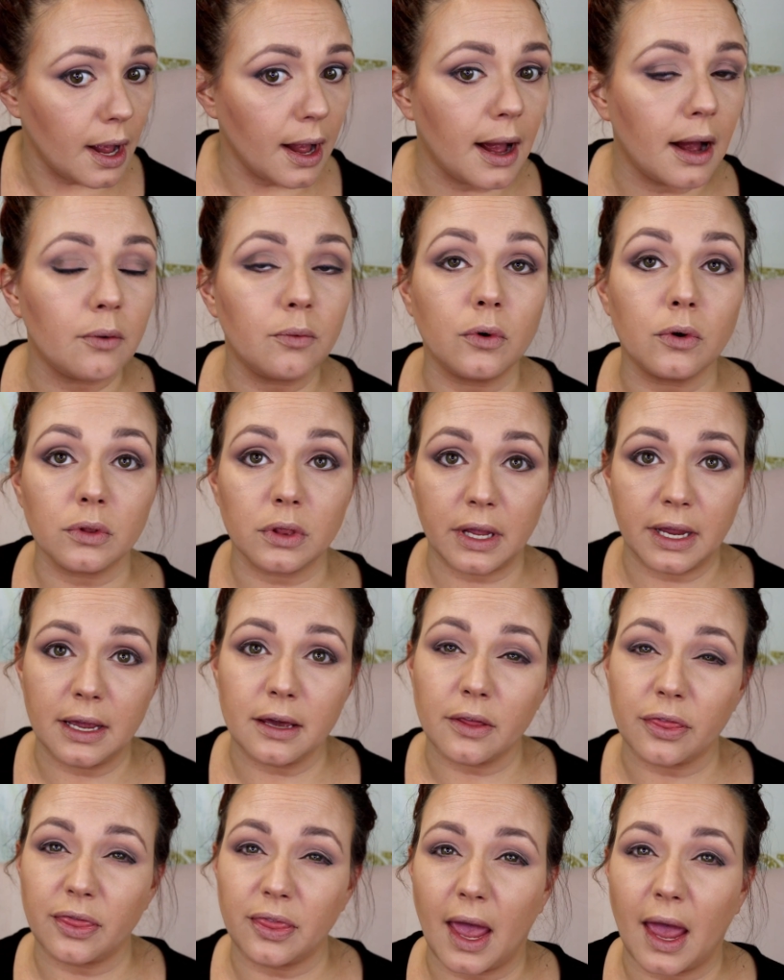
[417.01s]
I will
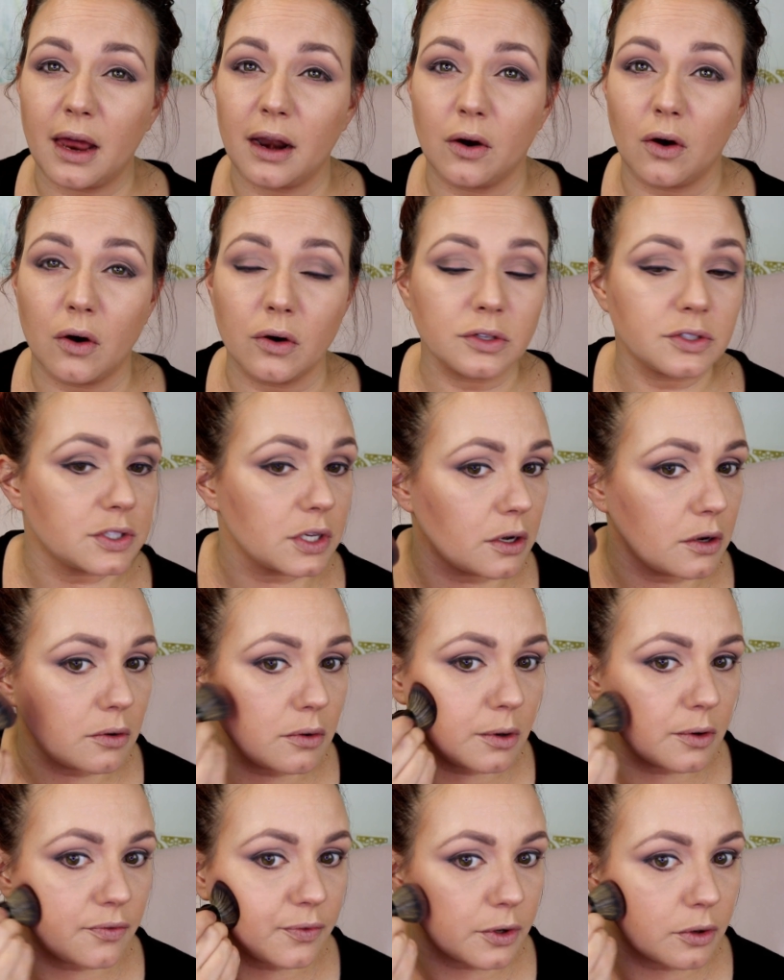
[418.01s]
link that
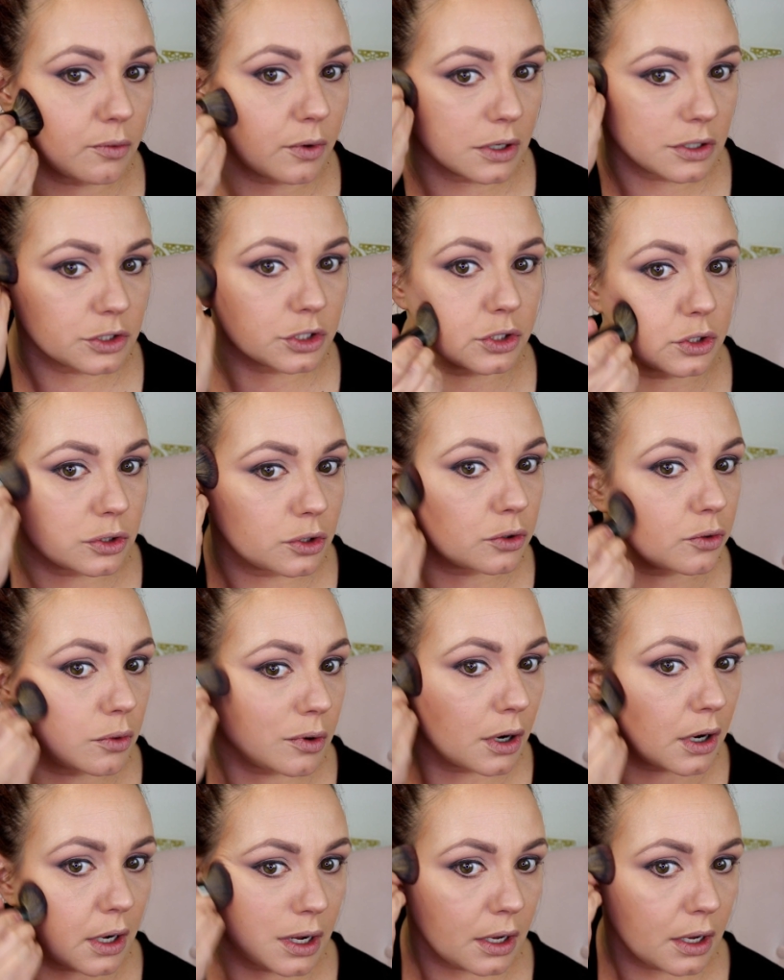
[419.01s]
also if you want to